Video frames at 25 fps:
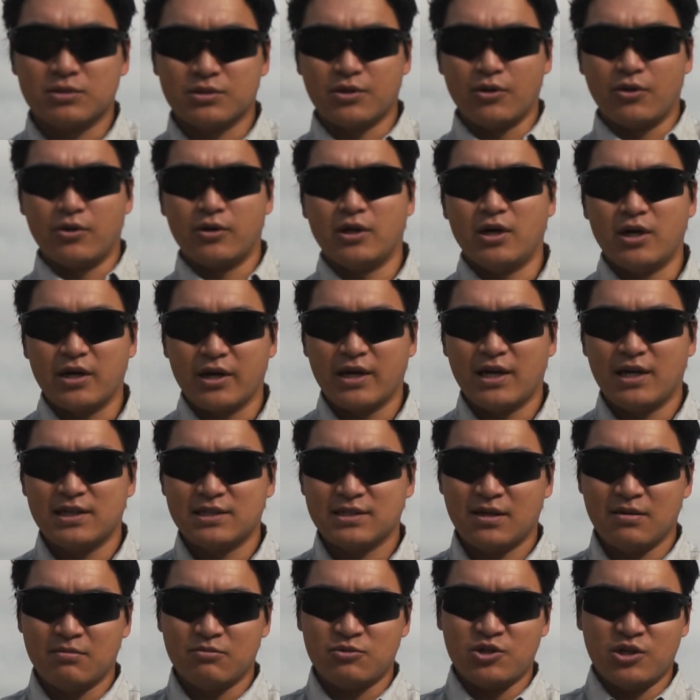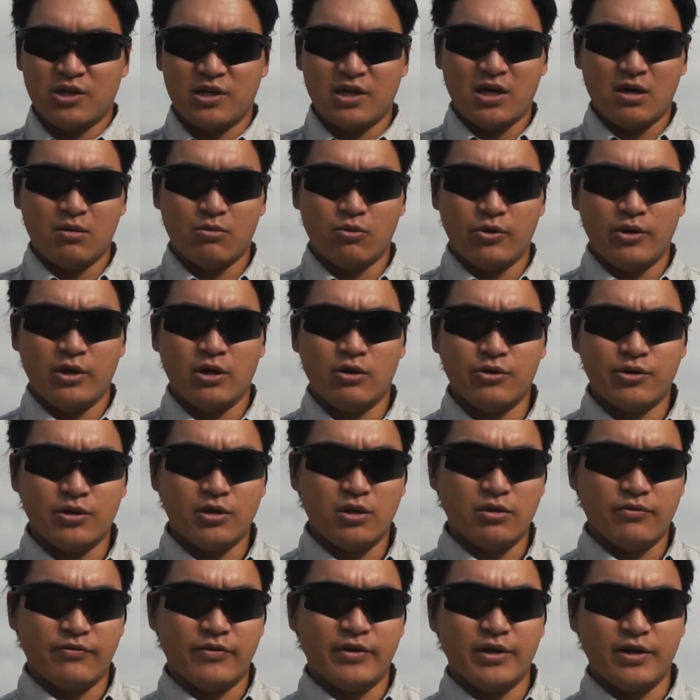What's going on, guys? Kimchi Cowboy here with
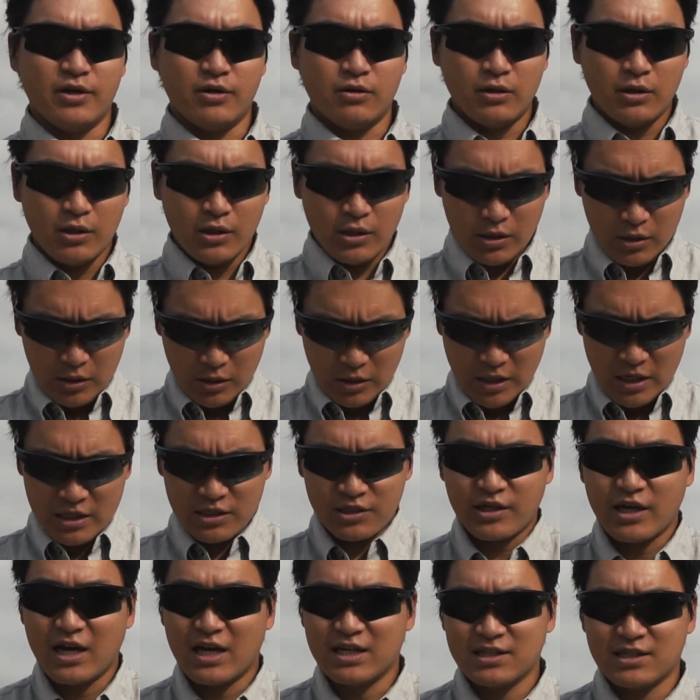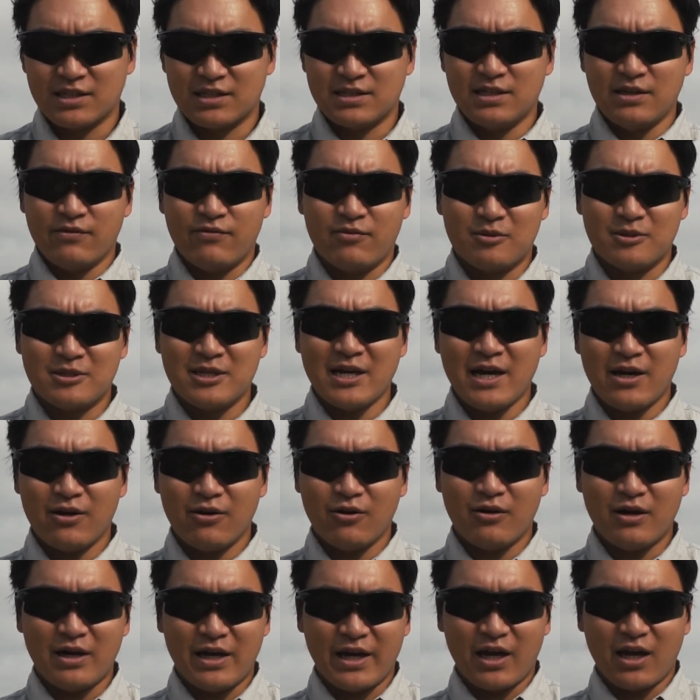another video. As you guys can see from the
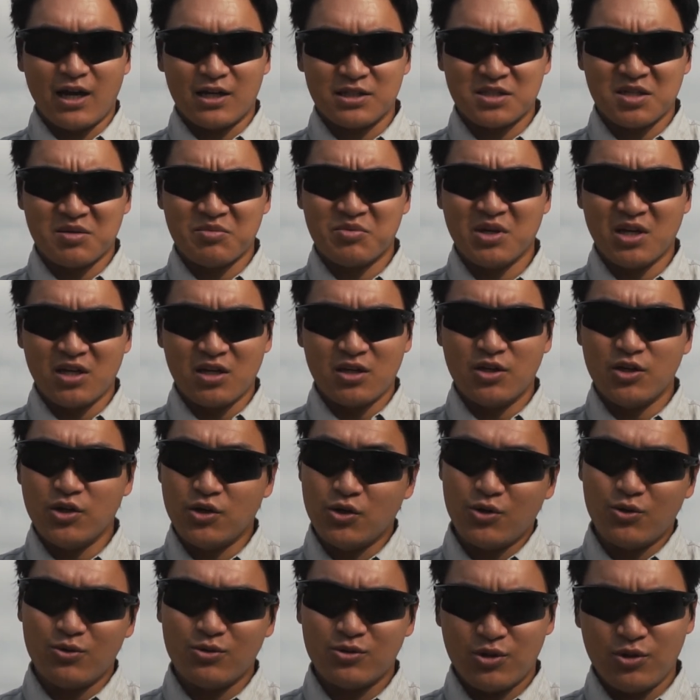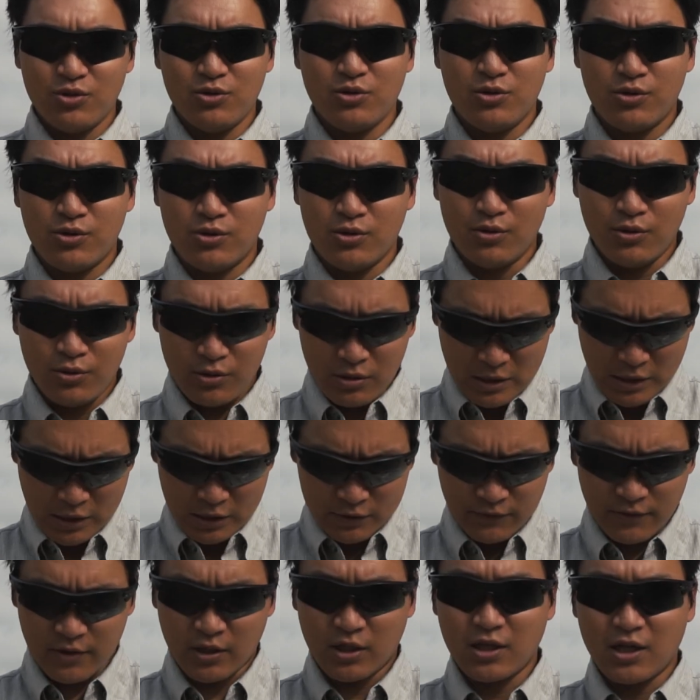title, I got something new, two new things
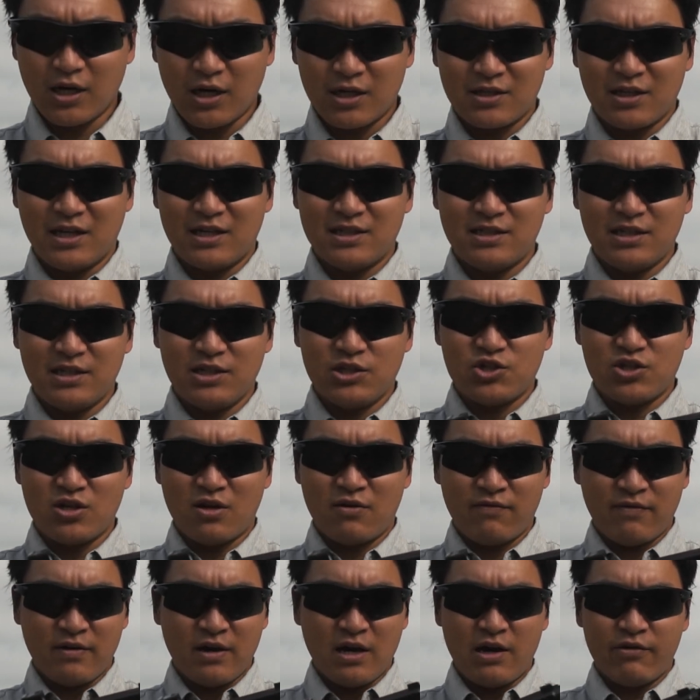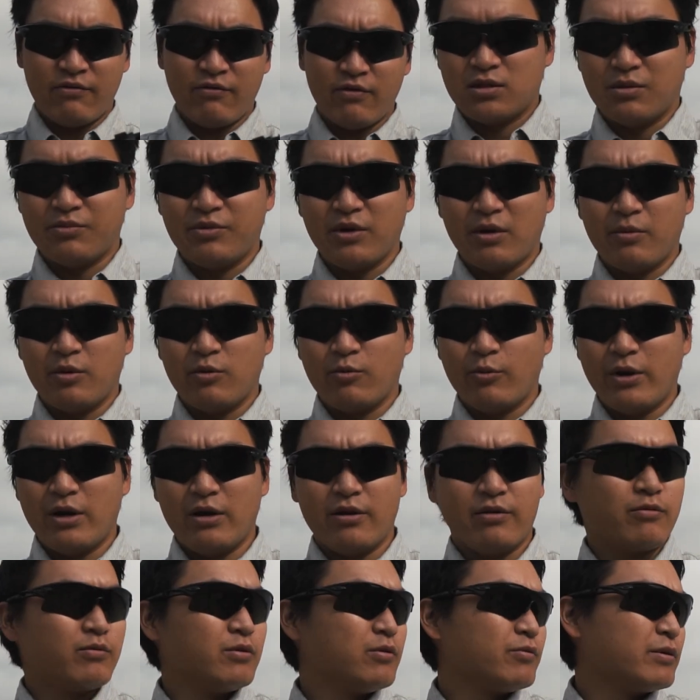for the Glock 19 Gen 5. Something I've been waiting
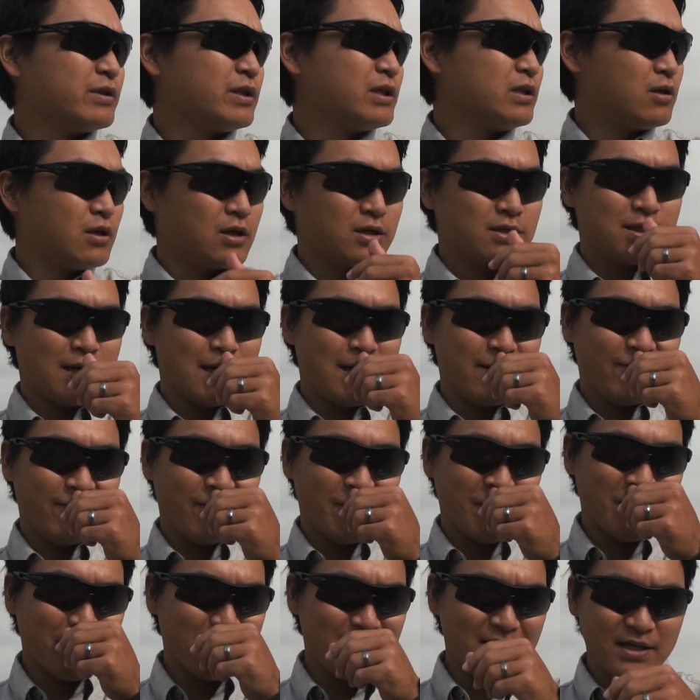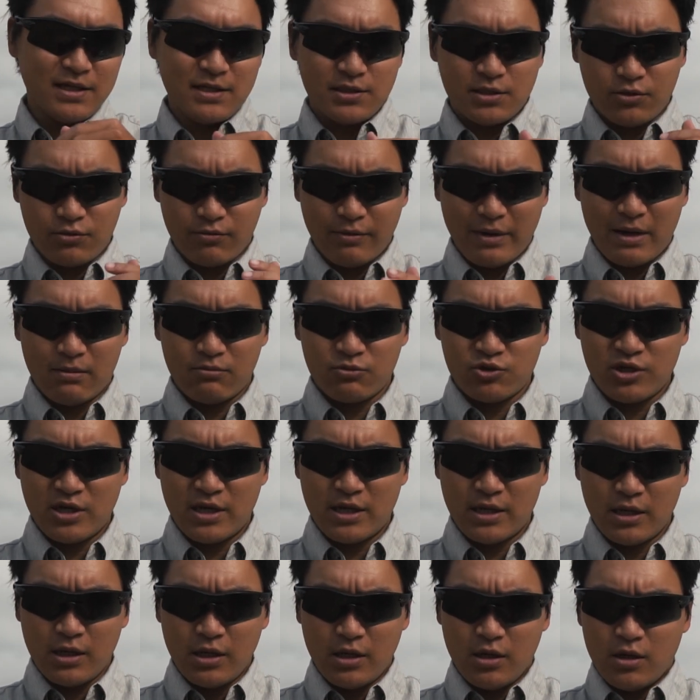a really long time for is the
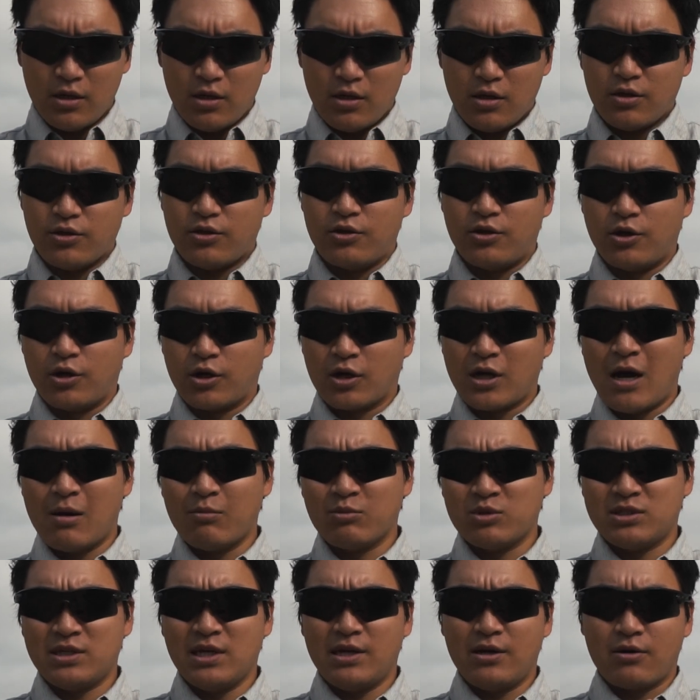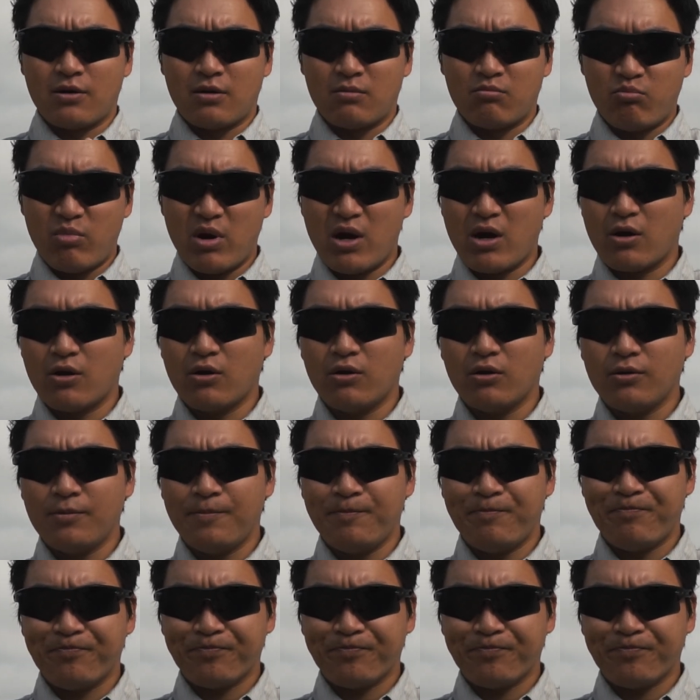Ramjet, their compensator and barrel,